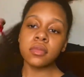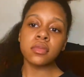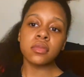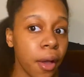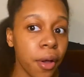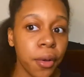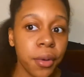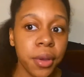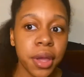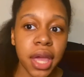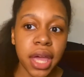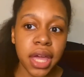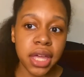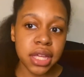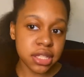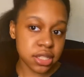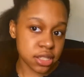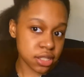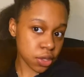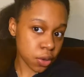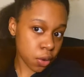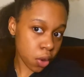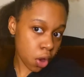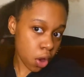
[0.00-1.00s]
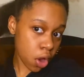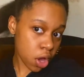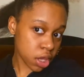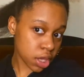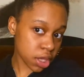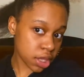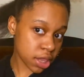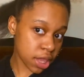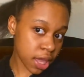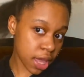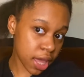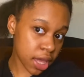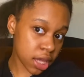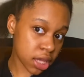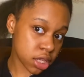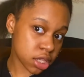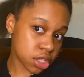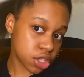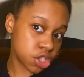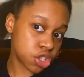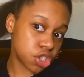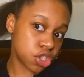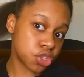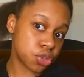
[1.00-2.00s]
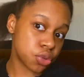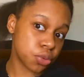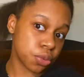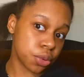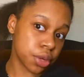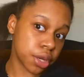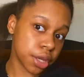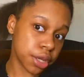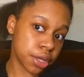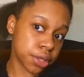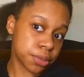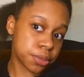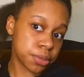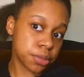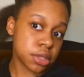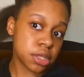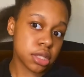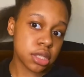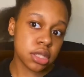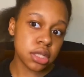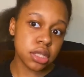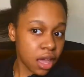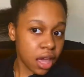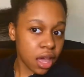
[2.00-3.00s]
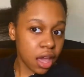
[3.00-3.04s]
Okay, so all of that is trimmed.